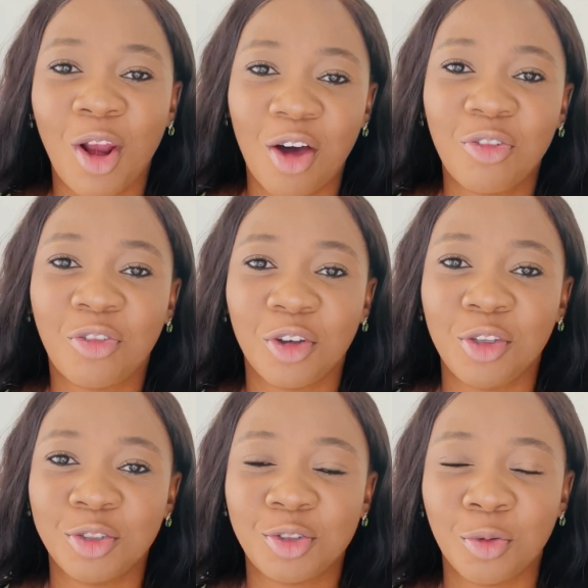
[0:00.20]
love for
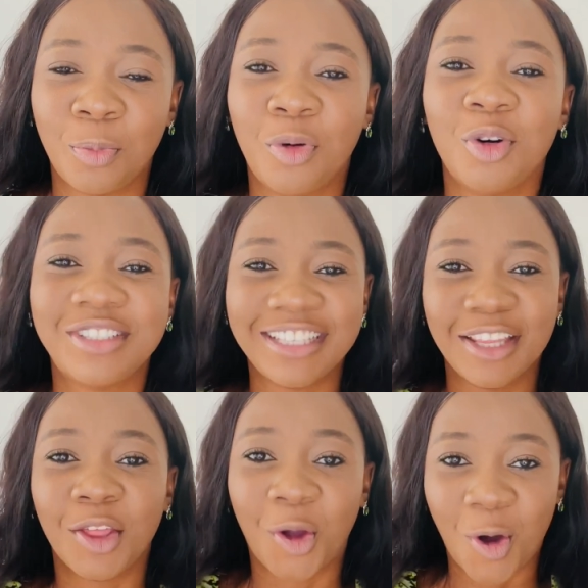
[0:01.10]
you to put
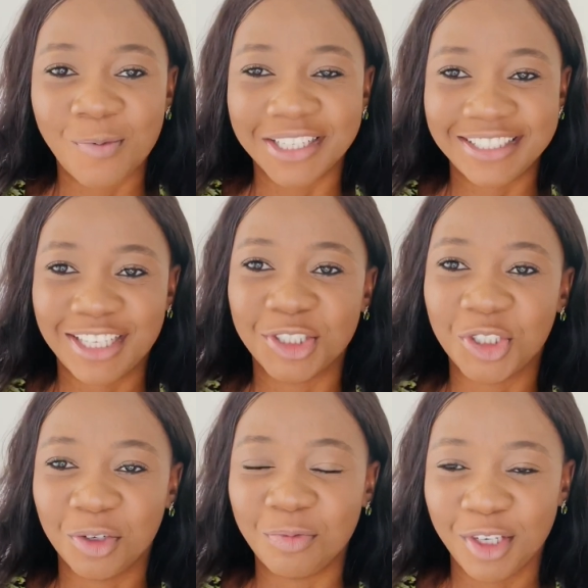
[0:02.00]
in the comment
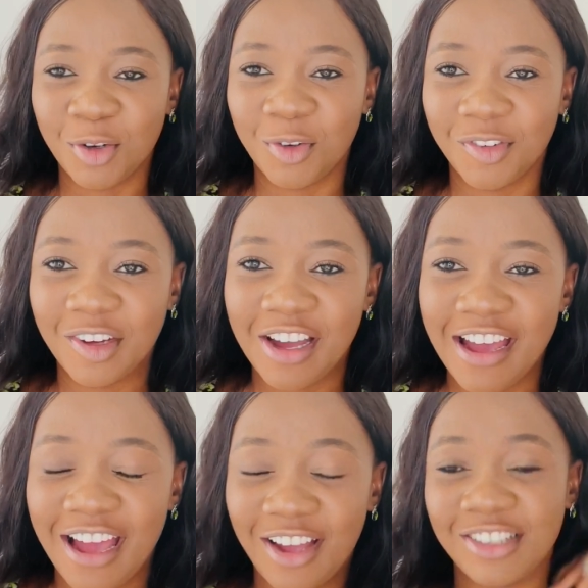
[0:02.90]
section below,
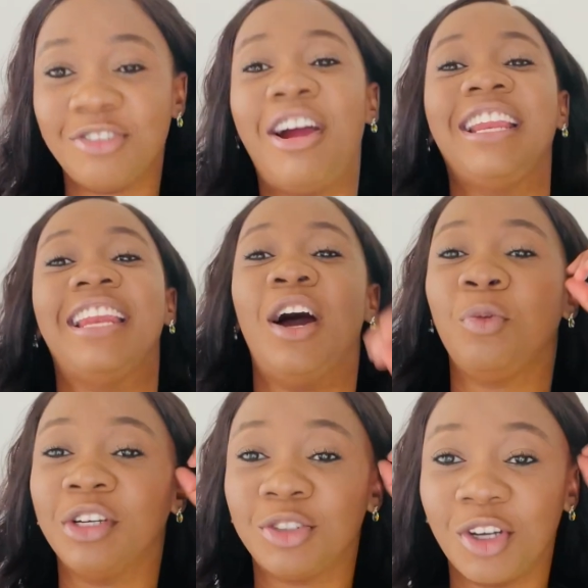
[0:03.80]
because right
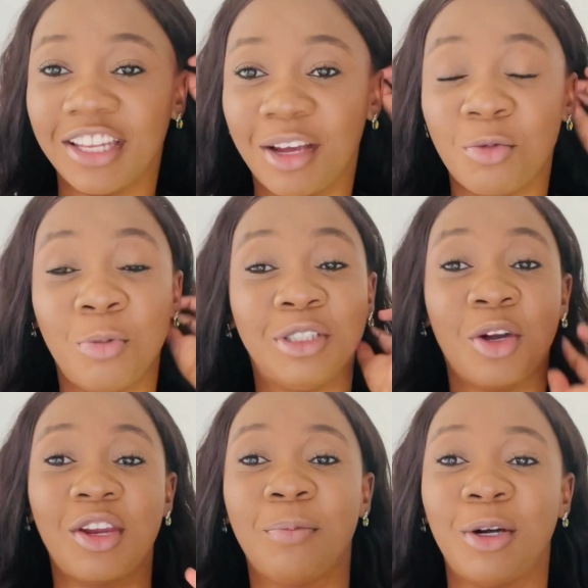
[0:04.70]
now we are talking about, we'll be
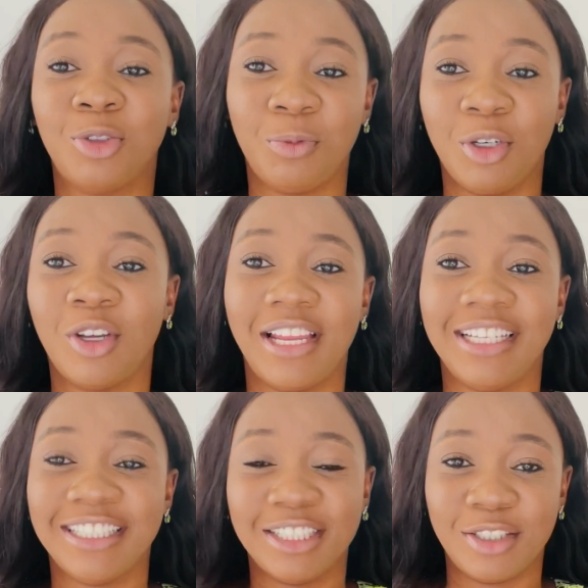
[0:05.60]
talking about domain
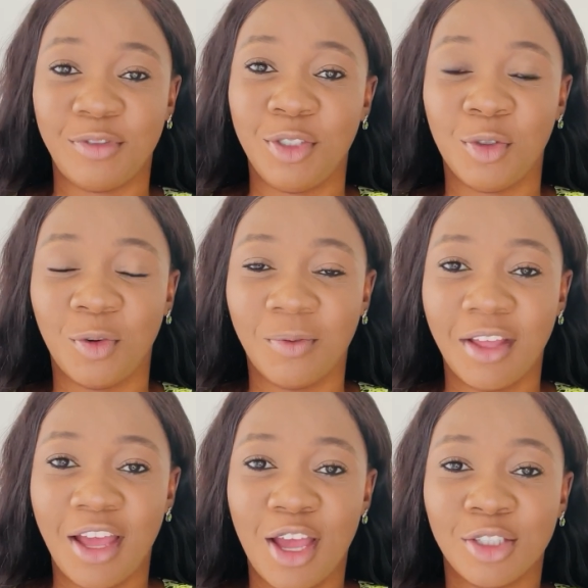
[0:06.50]
knowledge in this video.
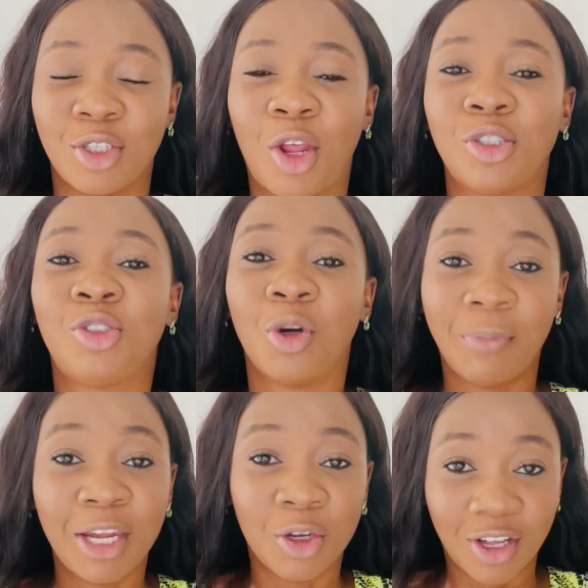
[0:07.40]
So does
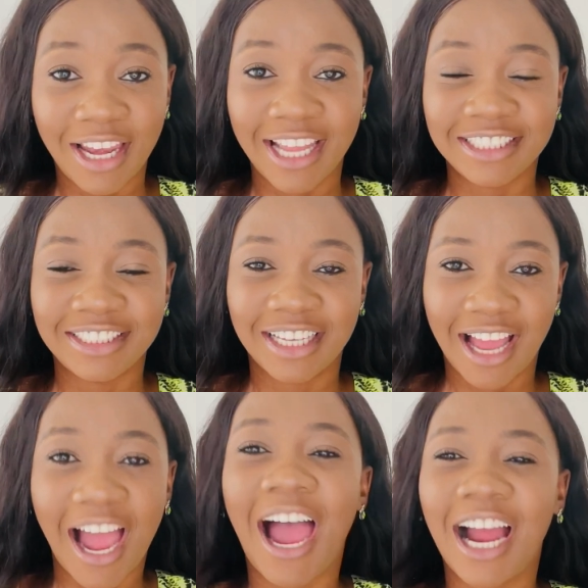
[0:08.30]
domain knowledge
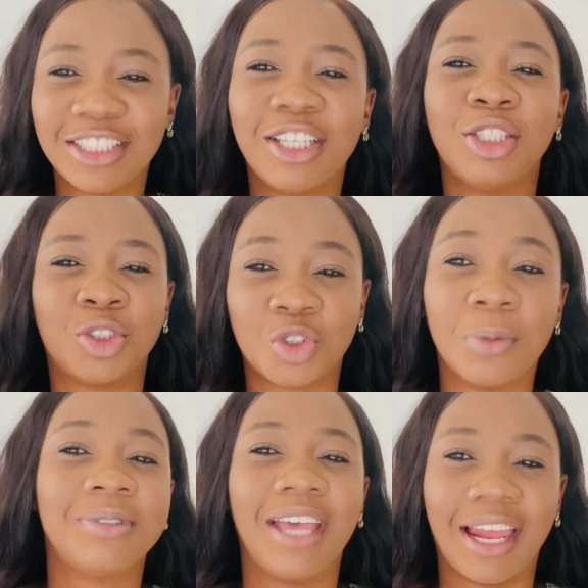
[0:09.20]
actually
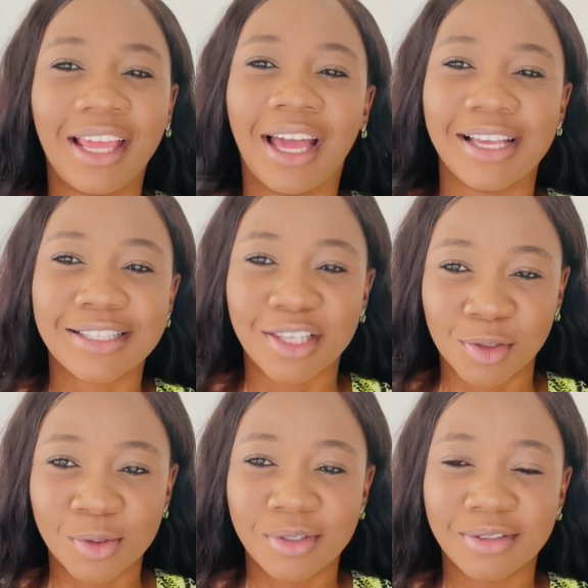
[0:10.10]
trump technical
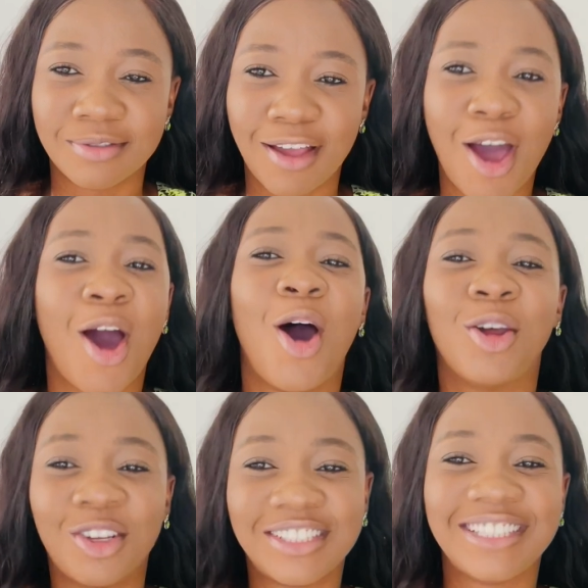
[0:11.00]
skills,
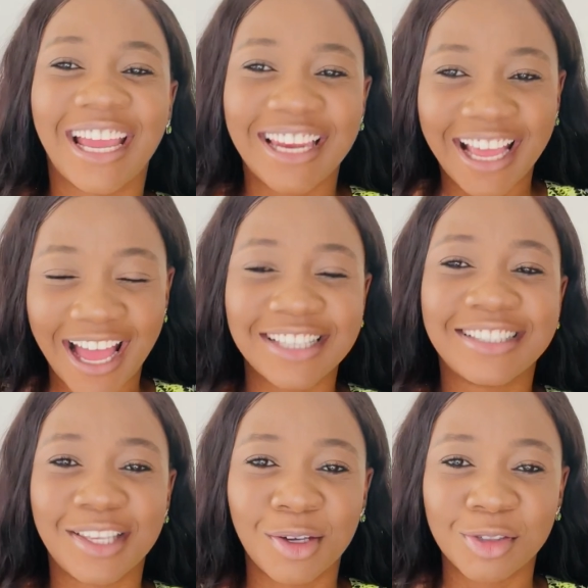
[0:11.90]
or does technical
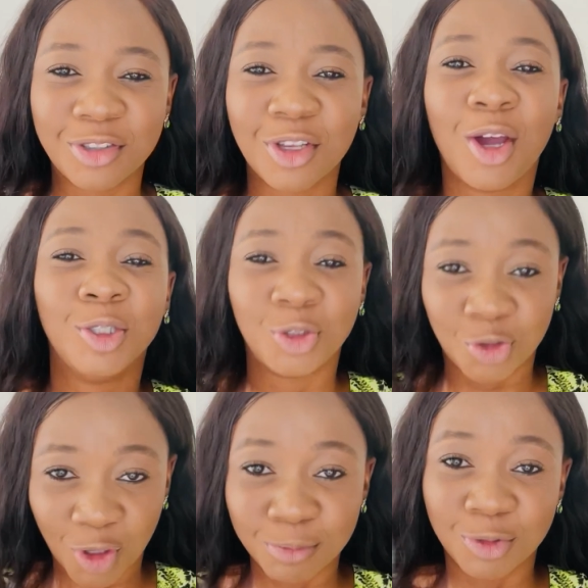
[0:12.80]
skills
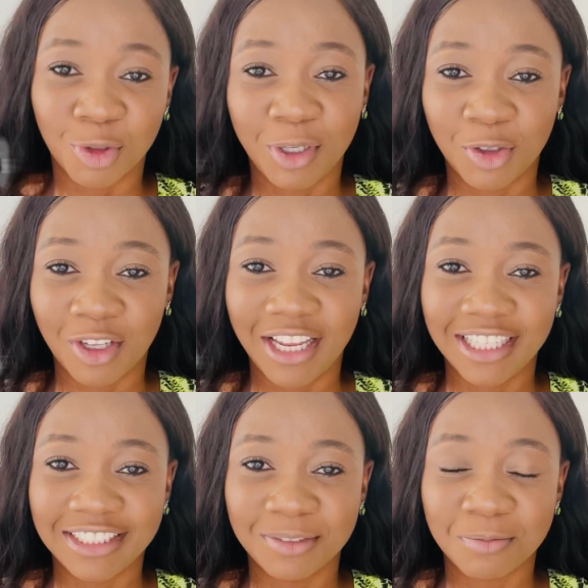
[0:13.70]
trump domain
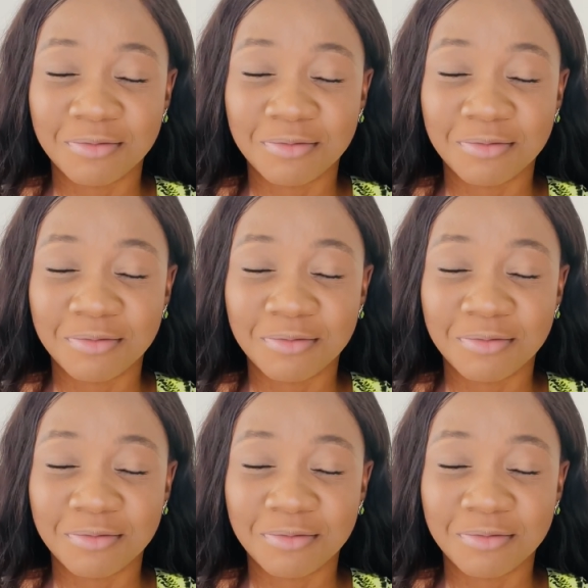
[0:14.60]
knowledge